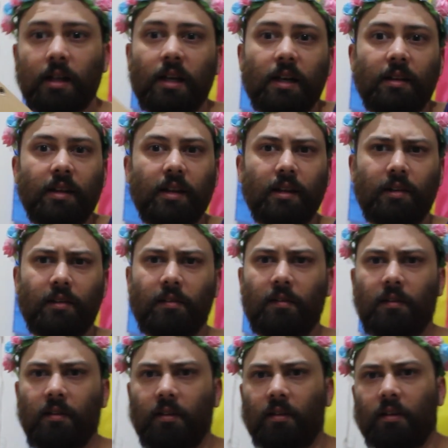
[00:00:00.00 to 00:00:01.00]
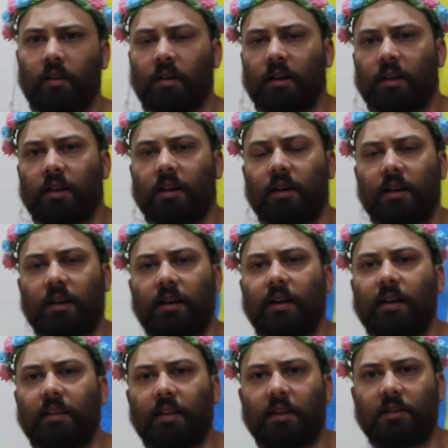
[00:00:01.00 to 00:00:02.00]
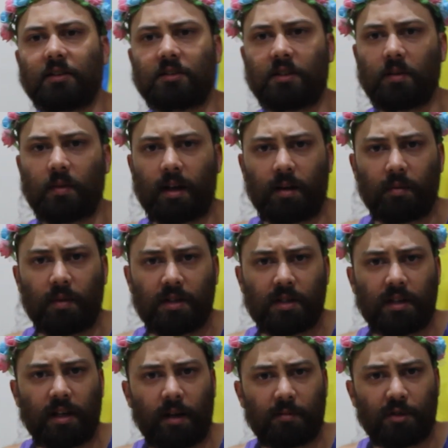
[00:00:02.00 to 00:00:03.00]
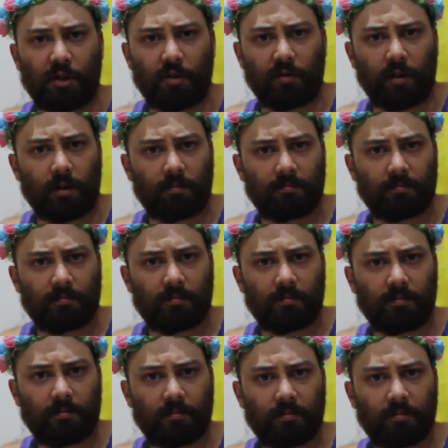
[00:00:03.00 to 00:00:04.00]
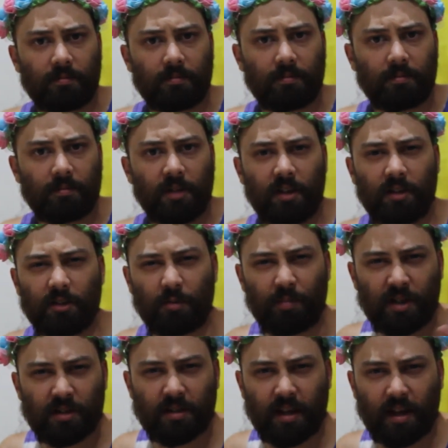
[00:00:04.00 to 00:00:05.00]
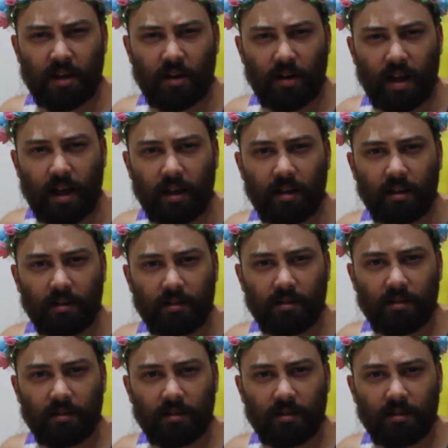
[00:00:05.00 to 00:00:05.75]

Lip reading: and then and I just do that a bunch of times over. So picture that in your head.